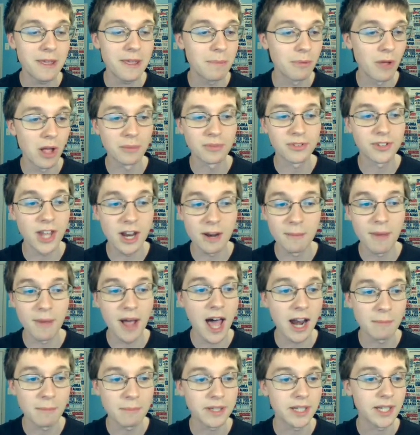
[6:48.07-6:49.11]
people upset
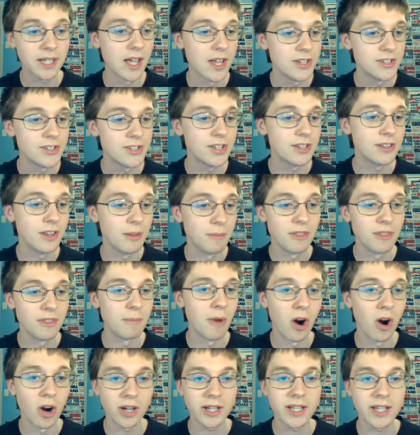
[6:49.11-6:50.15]
about it because the
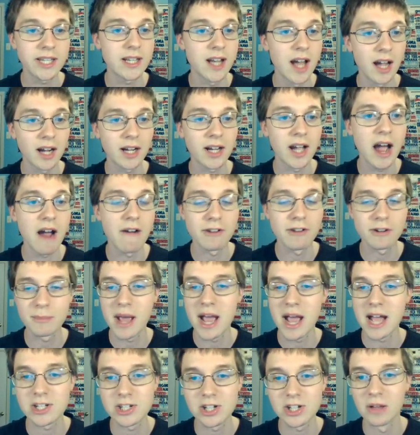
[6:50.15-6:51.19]
marquee non-conference
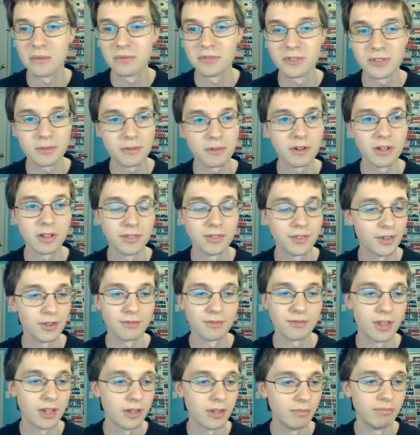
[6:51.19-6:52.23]
matchups,
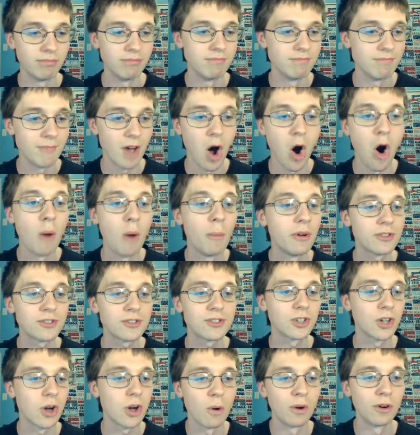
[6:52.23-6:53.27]
they
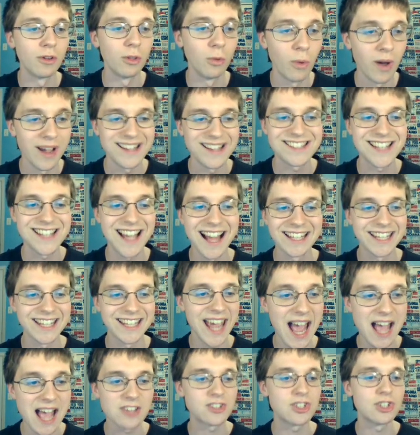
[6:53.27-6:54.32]
almost are going to the wayside.
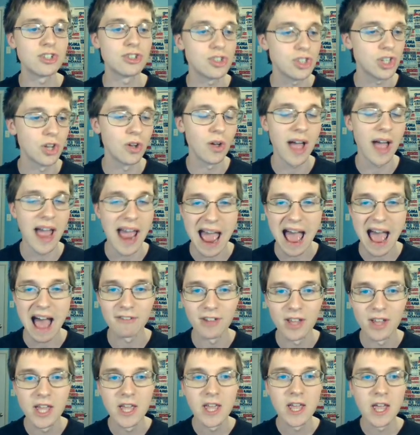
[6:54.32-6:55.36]
Yes, you still have
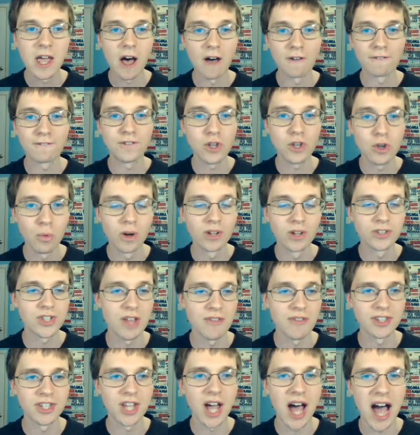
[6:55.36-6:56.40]
a few ones
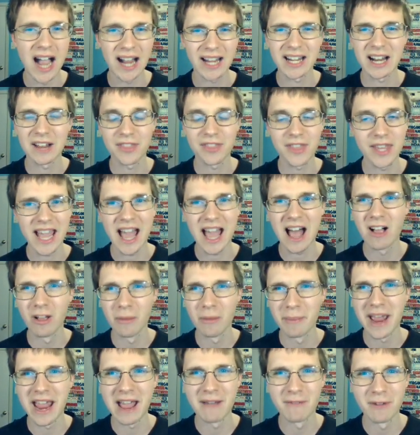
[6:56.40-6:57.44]
on the docket. I think
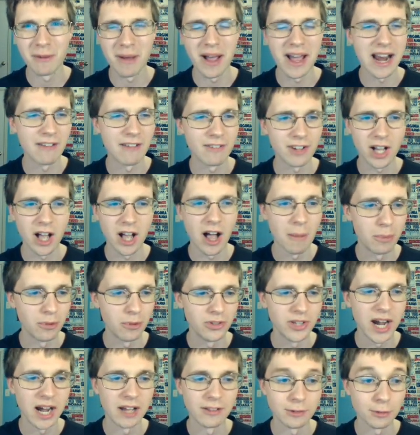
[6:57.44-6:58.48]
Alabama might have a couple
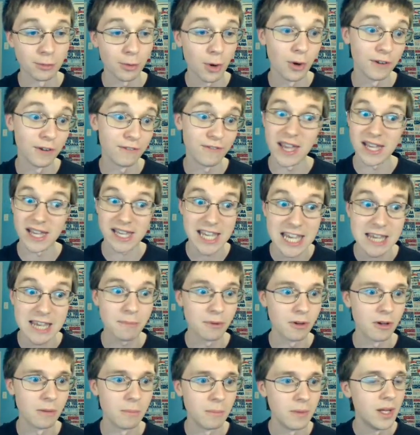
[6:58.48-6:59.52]
down the road if they
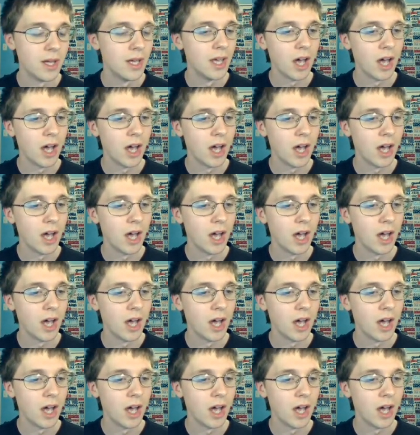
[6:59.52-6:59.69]
keep them.